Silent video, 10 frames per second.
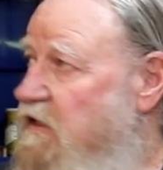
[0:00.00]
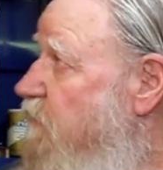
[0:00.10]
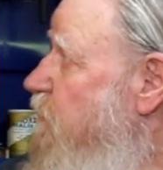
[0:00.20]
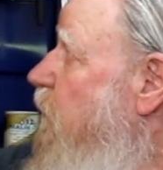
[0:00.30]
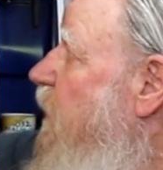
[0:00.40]

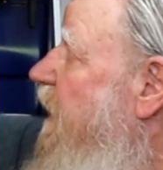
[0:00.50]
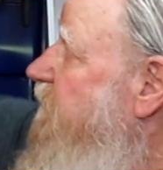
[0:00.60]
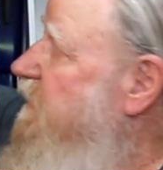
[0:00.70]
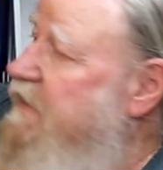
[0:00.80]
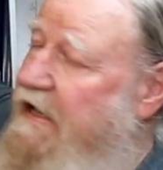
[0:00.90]
So
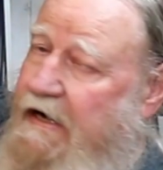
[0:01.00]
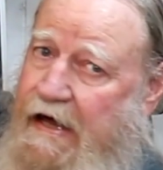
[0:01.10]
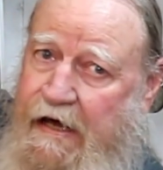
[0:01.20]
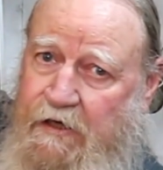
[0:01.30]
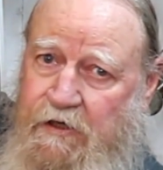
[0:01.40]
having that
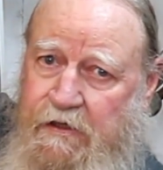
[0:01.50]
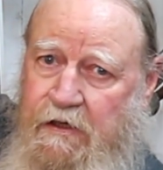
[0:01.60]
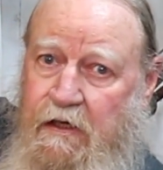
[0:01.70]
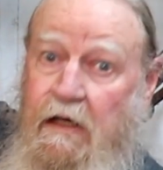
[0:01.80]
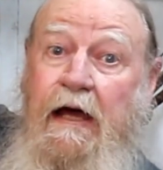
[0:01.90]
handy